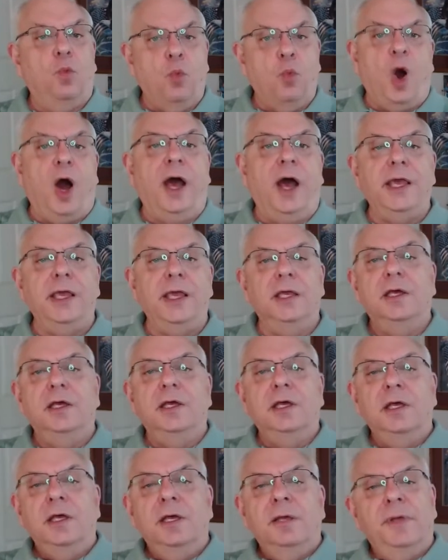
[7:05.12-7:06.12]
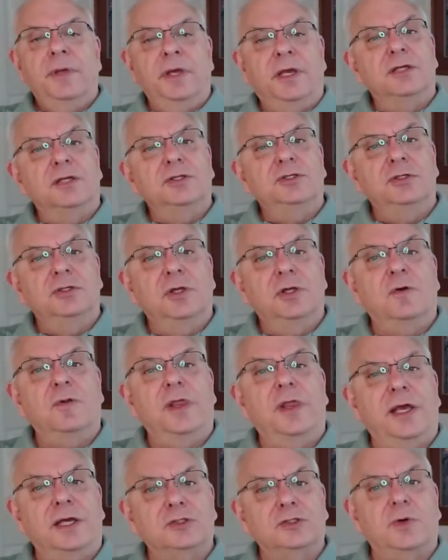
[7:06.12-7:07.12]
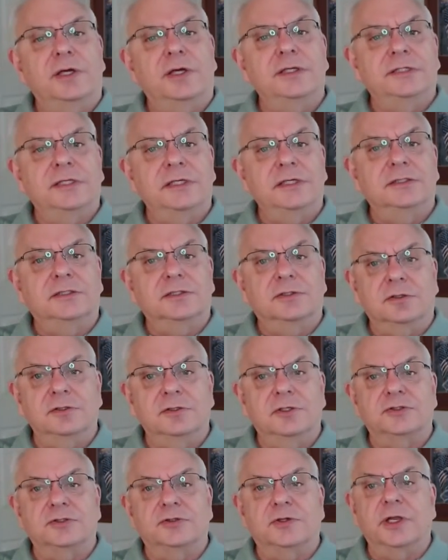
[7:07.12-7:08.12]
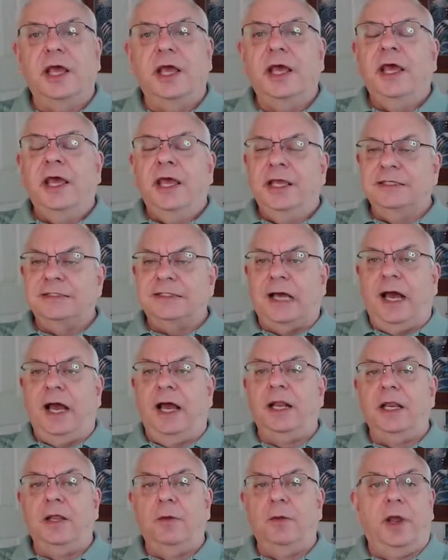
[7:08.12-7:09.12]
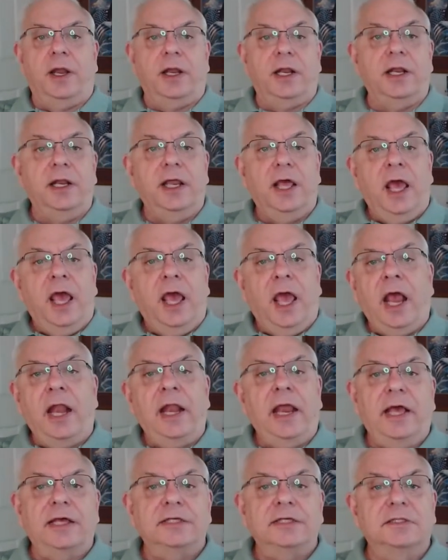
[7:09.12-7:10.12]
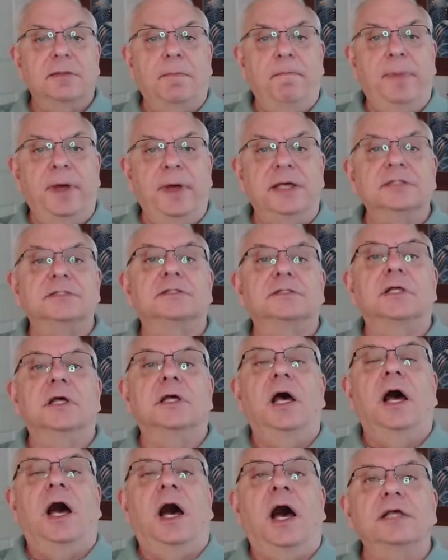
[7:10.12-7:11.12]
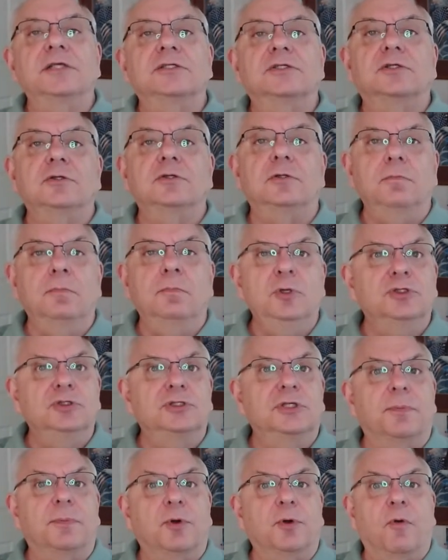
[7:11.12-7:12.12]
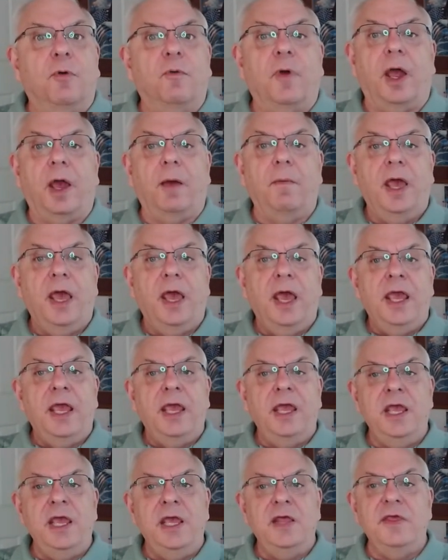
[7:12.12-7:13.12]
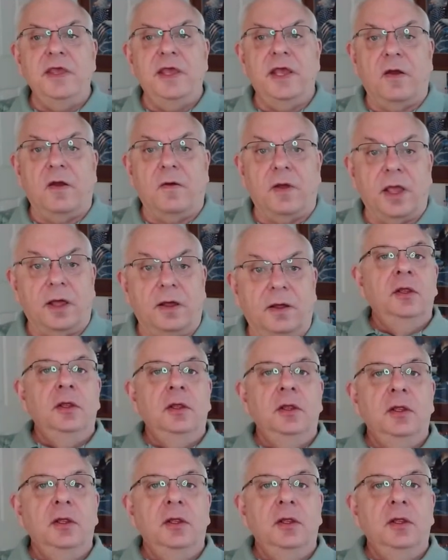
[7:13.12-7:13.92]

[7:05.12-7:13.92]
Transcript: Why? Because you know the XYZ school district is highly rated and has the best high school music program in the area.